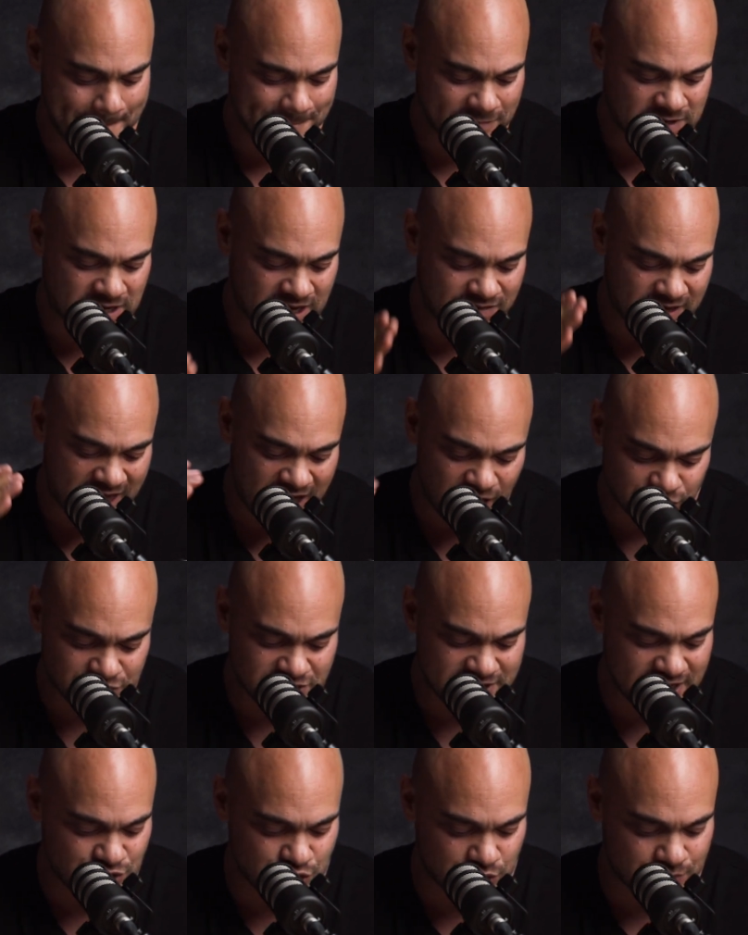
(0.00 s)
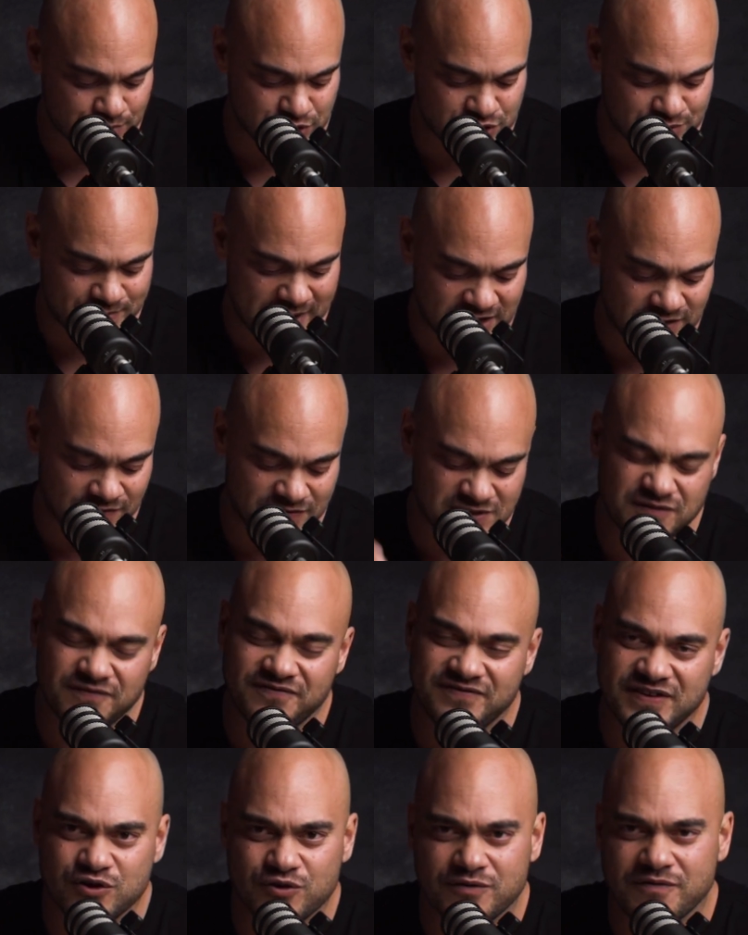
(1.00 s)
Okay? The health-centric perspective is
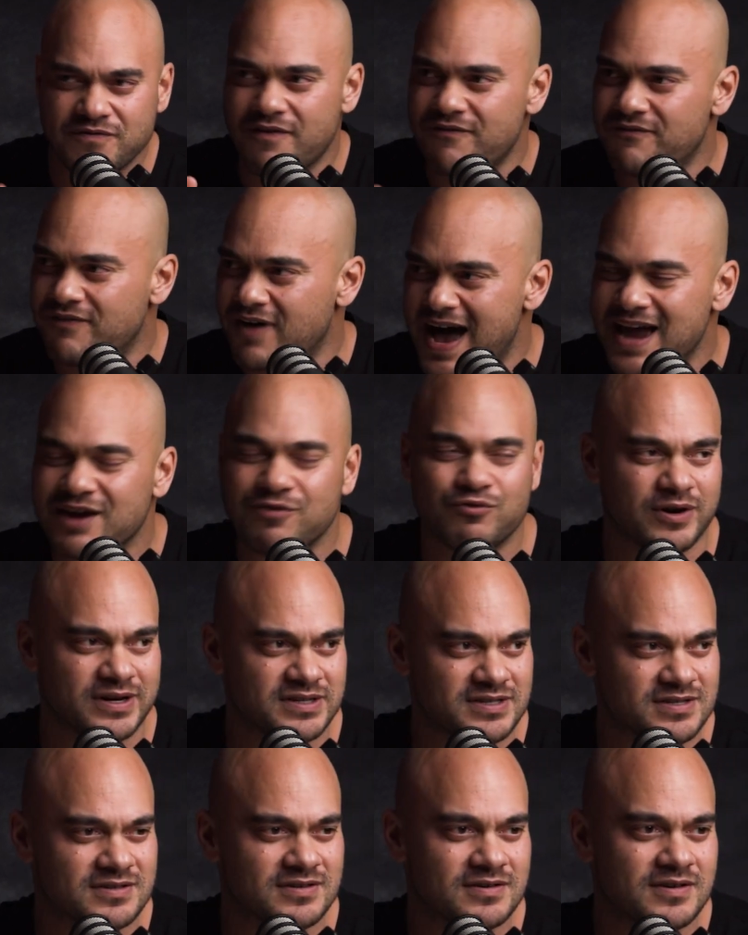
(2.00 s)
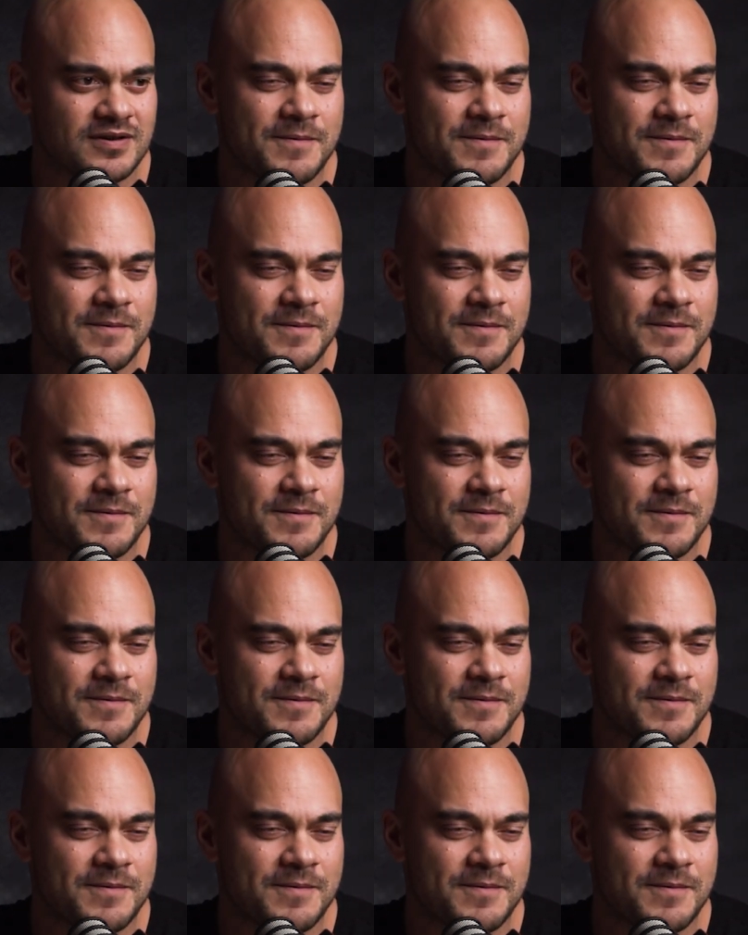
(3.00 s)
fear of a virus.